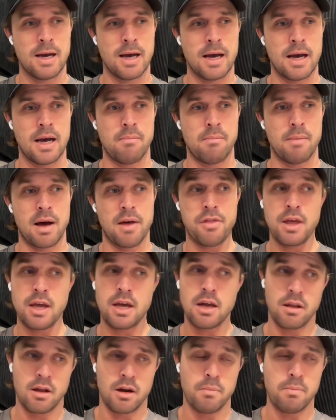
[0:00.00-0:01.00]
I
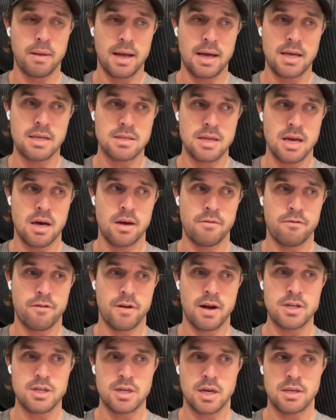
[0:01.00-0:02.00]
think a lot of players now in
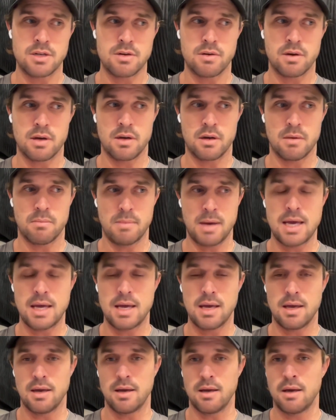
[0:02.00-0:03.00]
franchise cricket are
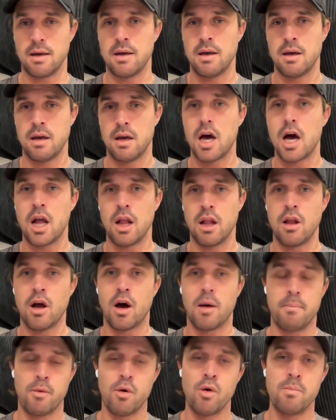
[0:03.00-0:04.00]
making a
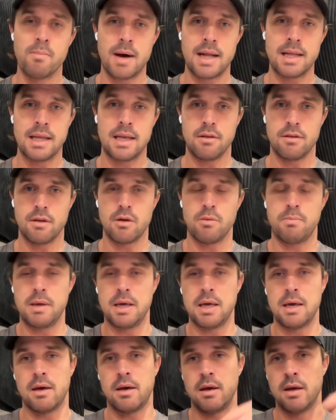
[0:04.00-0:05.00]
lot more money. There would
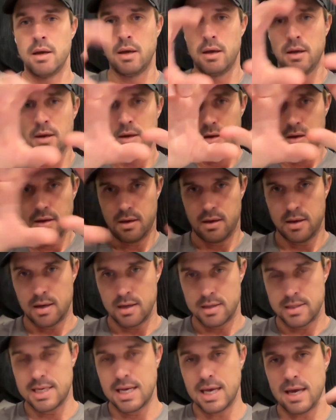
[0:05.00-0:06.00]
be a
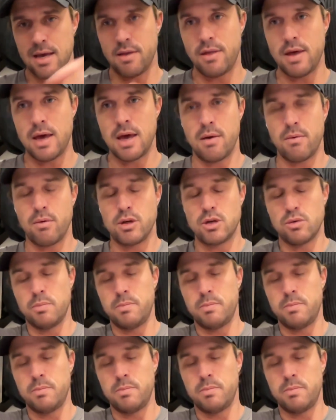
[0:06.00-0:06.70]
tier there which